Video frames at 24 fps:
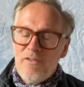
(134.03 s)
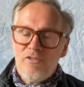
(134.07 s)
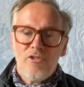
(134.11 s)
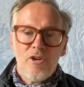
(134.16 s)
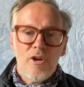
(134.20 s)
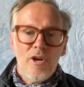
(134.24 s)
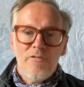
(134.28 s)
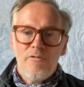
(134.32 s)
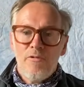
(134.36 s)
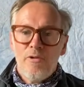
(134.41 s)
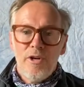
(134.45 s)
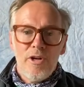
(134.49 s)
So
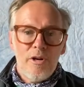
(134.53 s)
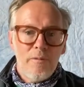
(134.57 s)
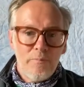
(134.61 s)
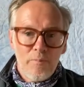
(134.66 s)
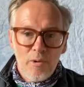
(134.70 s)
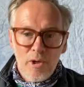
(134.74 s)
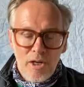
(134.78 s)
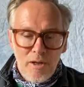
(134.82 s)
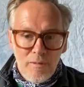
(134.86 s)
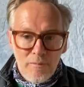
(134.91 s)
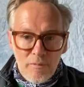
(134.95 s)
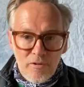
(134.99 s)
if we're in a
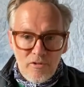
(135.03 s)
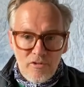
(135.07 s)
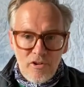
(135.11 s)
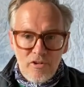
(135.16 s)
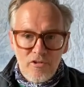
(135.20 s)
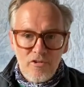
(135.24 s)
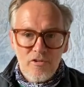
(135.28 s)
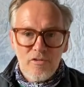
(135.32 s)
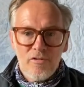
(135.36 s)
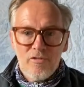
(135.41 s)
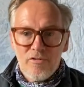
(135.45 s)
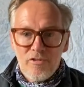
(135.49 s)
brilliant
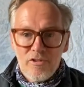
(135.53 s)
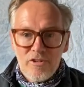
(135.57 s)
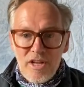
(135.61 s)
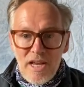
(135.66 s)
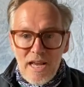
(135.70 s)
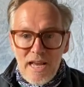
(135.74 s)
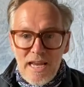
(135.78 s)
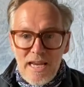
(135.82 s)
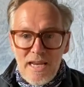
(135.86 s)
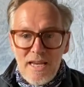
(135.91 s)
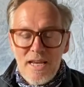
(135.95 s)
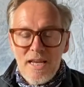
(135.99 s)
position
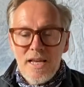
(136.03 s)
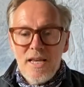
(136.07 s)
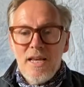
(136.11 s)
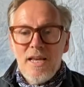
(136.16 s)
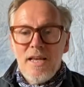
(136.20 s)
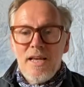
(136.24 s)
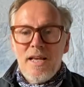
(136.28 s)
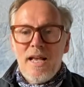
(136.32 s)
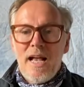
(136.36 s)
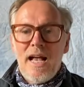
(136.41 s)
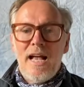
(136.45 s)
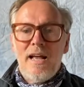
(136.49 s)
today
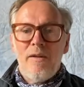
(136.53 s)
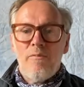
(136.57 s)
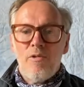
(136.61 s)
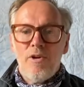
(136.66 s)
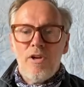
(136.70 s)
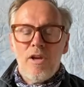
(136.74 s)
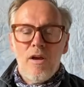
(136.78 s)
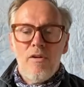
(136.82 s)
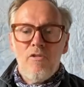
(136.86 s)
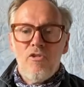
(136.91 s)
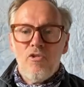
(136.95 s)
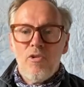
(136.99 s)
and we
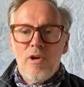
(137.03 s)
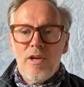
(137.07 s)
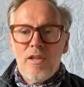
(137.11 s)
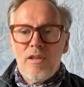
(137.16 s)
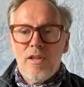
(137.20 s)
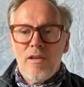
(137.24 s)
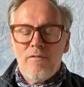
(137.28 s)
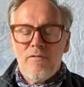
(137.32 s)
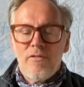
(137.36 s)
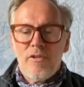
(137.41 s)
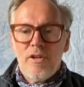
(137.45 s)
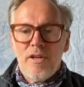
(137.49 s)
don't do
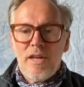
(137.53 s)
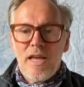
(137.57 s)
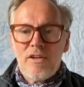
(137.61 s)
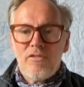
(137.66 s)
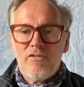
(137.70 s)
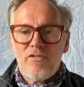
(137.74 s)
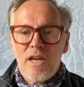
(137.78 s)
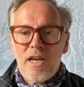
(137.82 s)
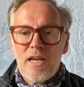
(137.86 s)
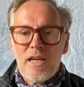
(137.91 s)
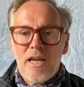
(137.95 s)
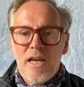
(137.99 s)
anything for the next
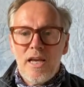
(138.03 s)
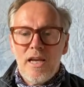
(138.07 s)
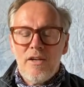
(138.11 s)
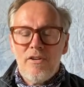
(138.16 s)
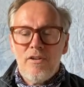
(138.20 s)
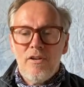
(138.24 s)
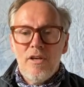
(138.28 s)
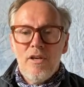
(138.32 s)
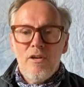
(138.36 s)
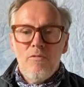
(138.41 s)
decade,